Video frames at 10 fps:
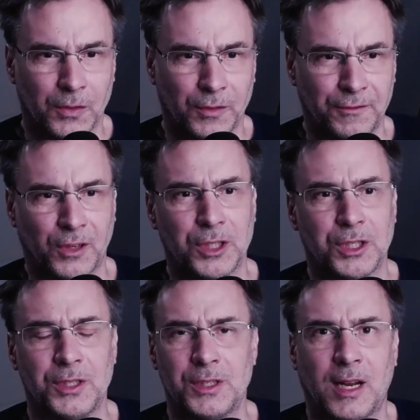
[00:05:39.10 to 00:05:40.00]
the
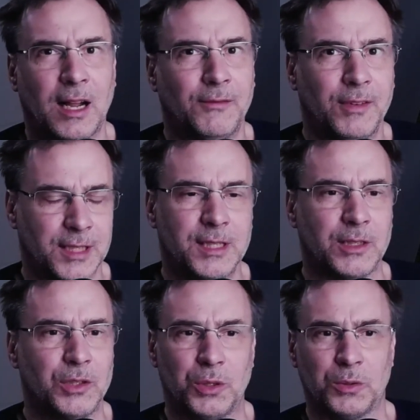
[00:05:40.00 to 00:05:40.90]
versions that I've
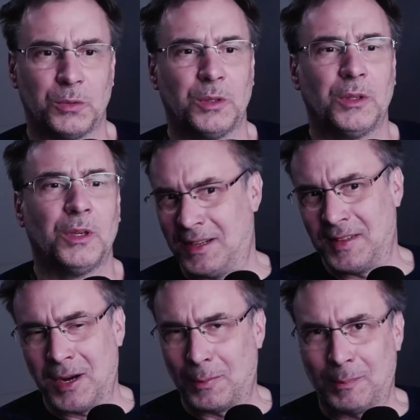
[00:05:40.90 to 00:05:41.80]
listened to,
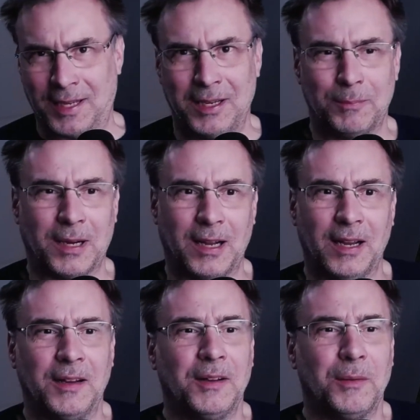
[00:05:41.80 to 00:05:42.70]
that they're played
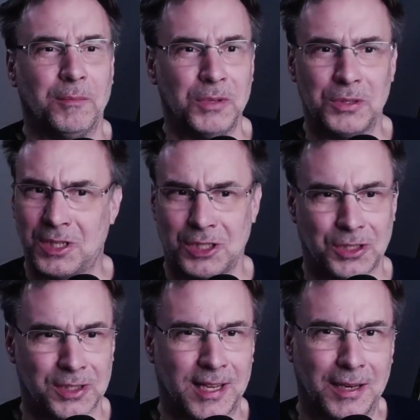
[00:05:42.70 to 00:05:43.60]
by
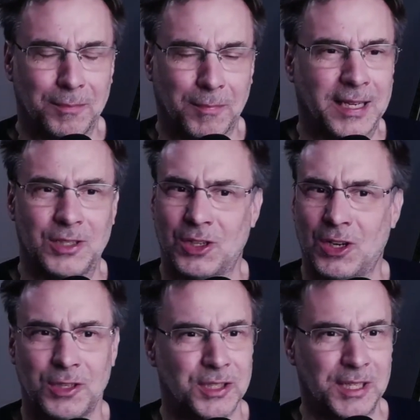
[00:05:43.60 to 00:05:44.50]
musicians like Mike
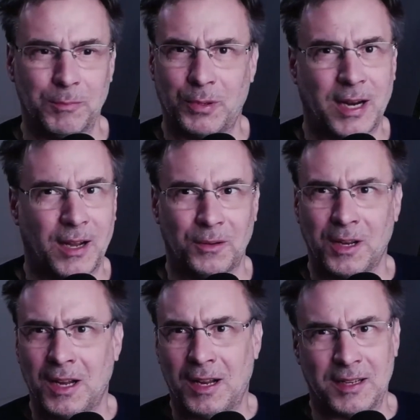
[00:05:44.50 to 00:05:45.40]
Stern, Dean
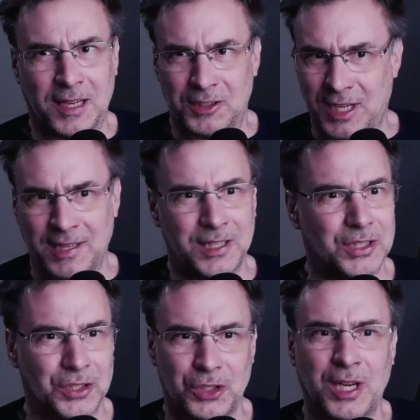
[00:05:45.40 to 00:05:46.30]
Brown,
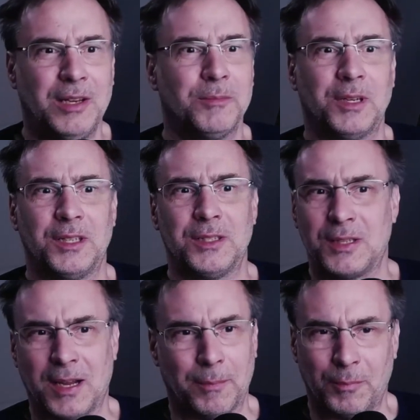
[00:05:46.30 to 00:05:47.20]
Dennis
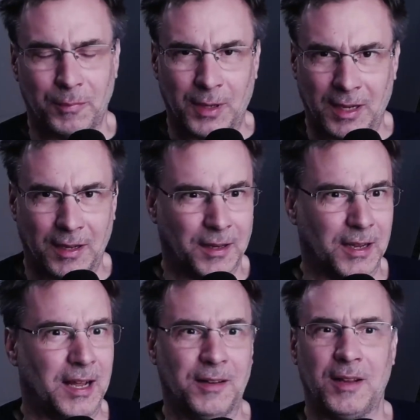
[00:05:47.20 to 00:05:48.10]
Chambers, and
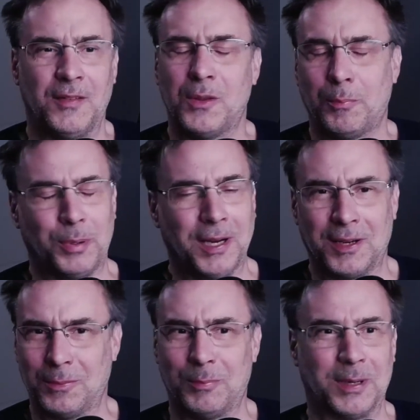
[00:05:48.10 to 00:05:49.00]
the
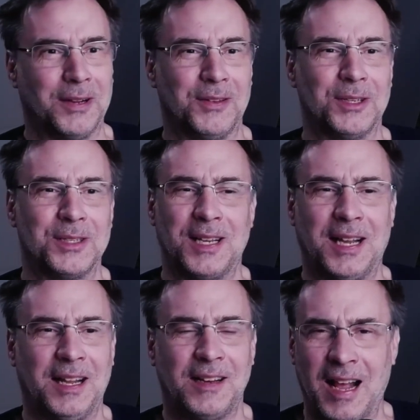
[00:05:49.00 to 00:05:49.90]
Brecker Brothers,
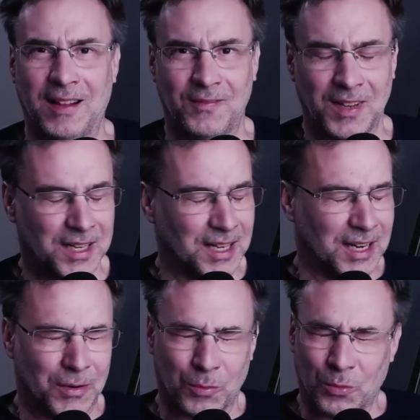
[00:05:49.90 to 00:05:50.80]
and
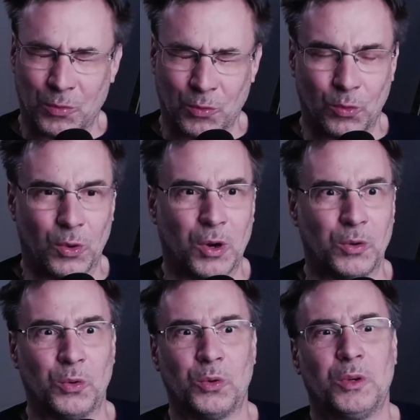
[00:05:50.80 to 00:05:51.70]

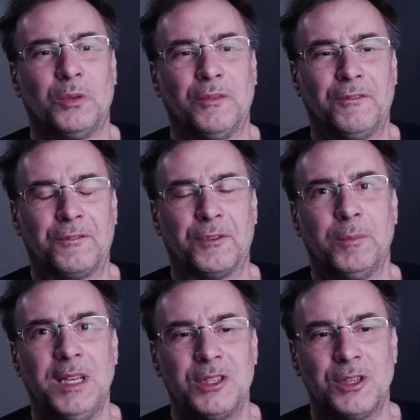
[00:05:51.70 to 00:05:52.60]
whoa, for
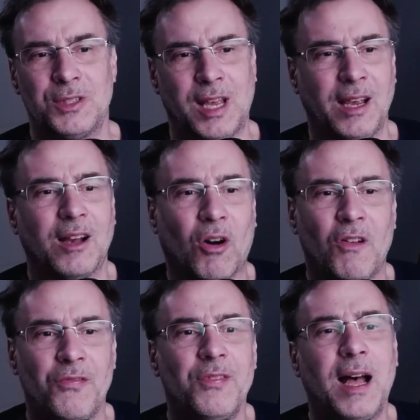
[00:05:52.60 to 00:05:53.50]
me to take
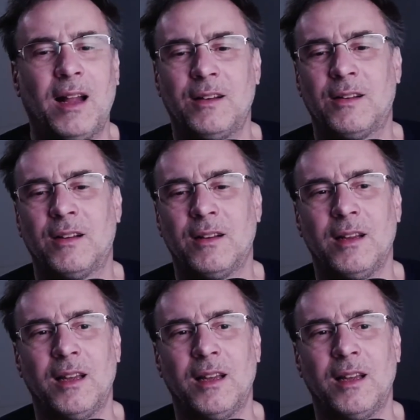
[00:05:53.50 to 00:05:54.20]
on that,